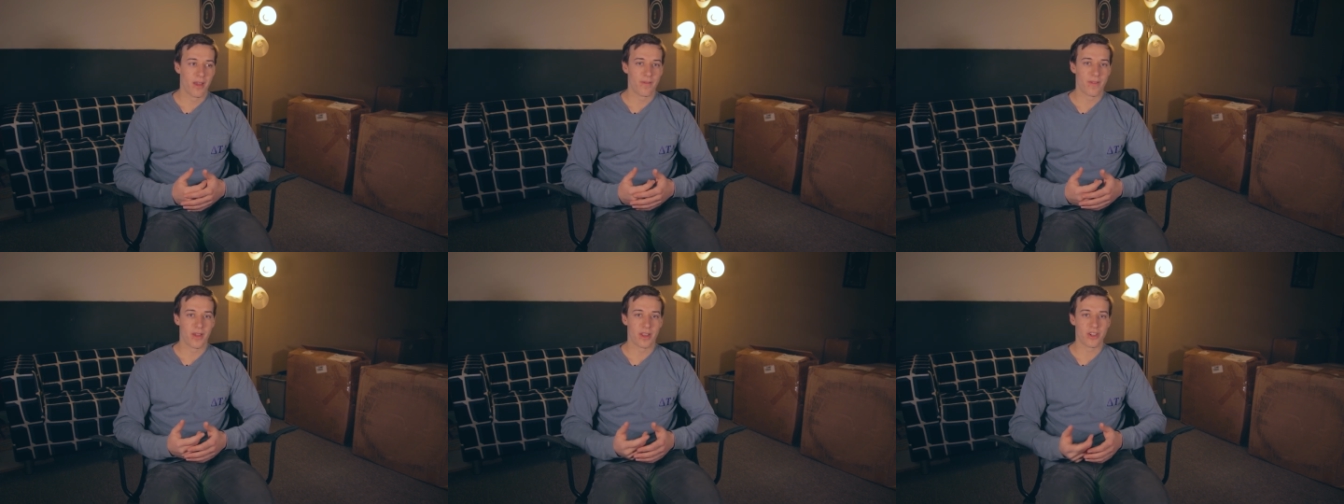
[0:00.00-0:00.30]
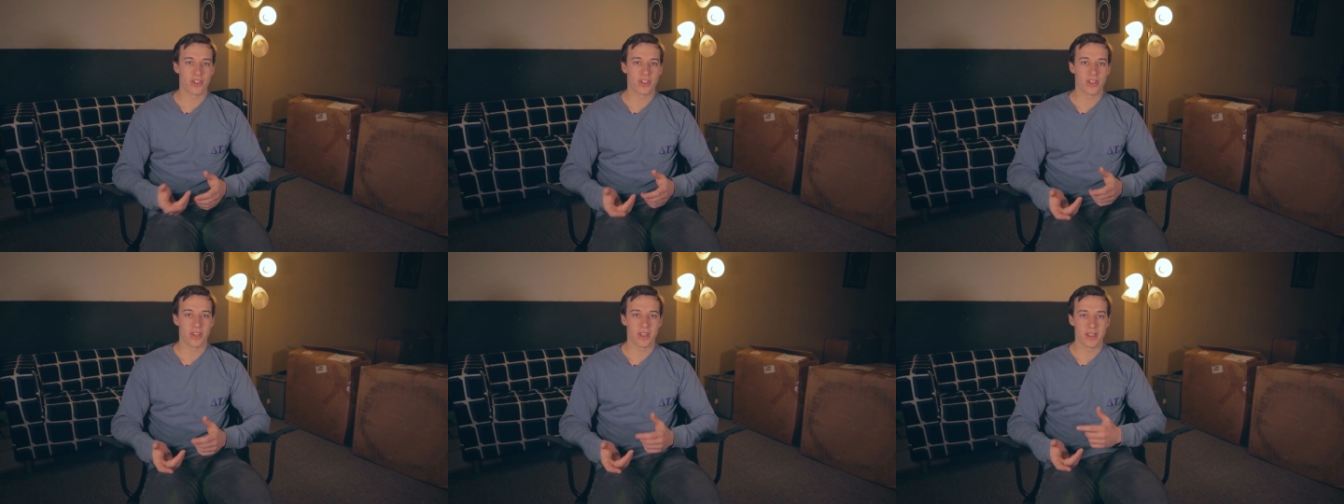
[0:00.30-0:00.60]

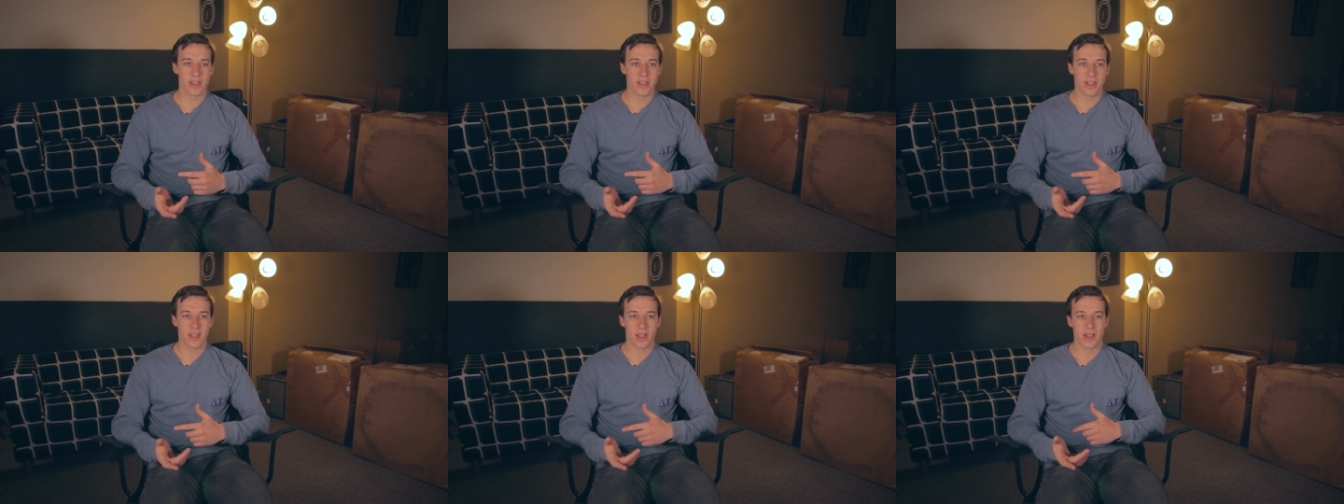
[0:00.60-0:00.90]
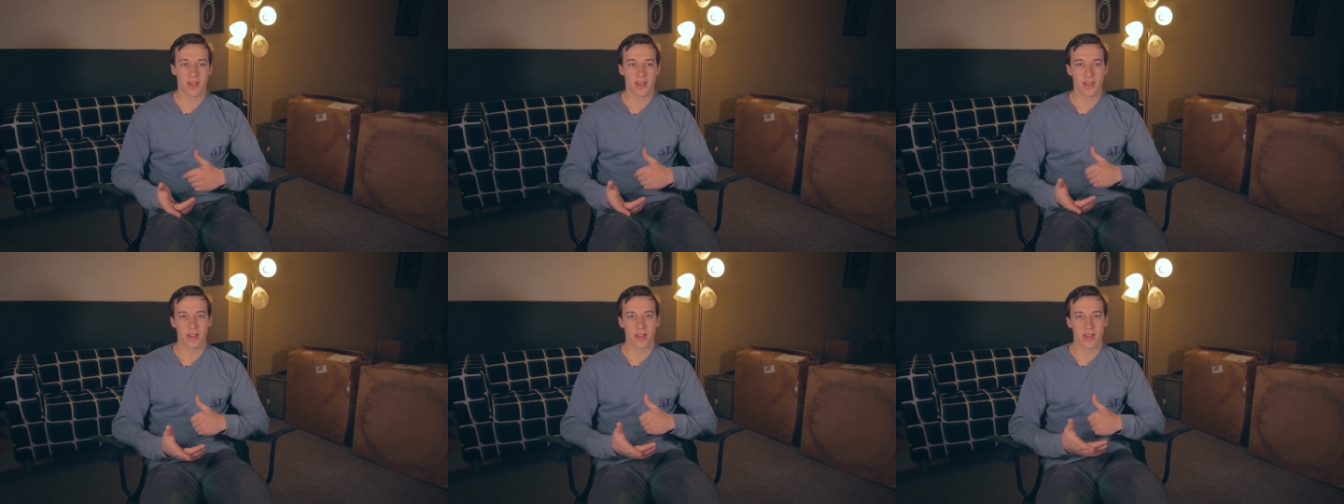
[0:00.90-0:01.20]

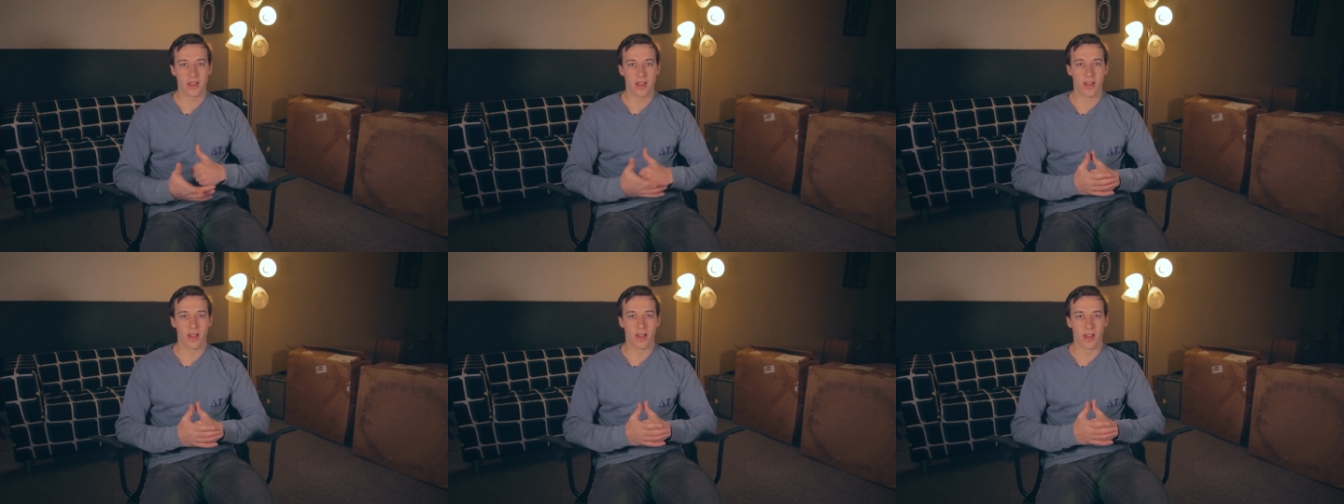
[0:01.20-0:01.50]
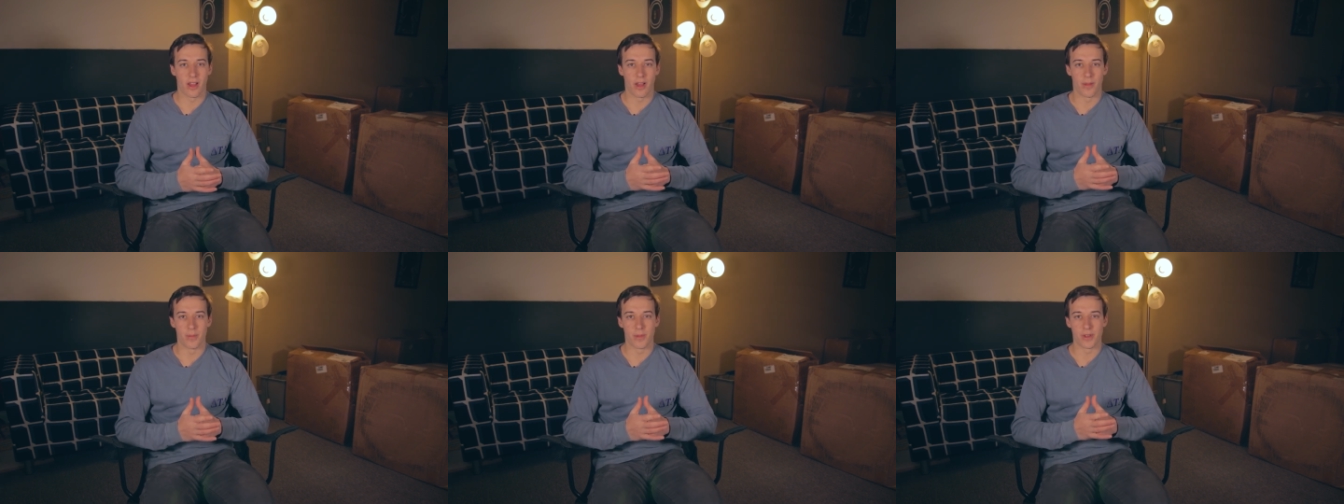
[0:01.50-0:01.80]
Eventually,
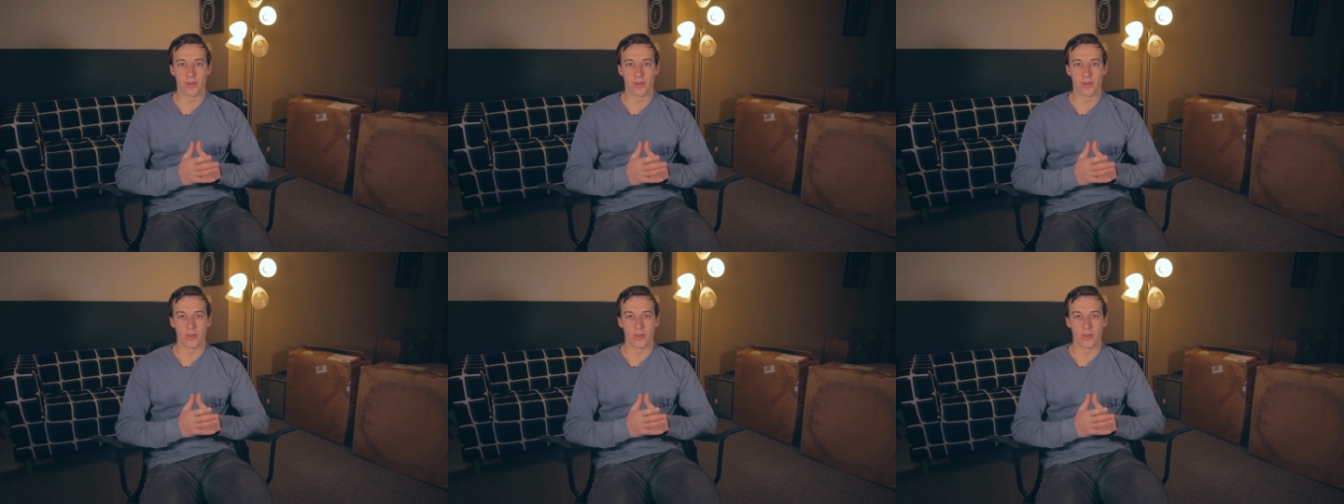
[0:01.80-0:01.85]
um,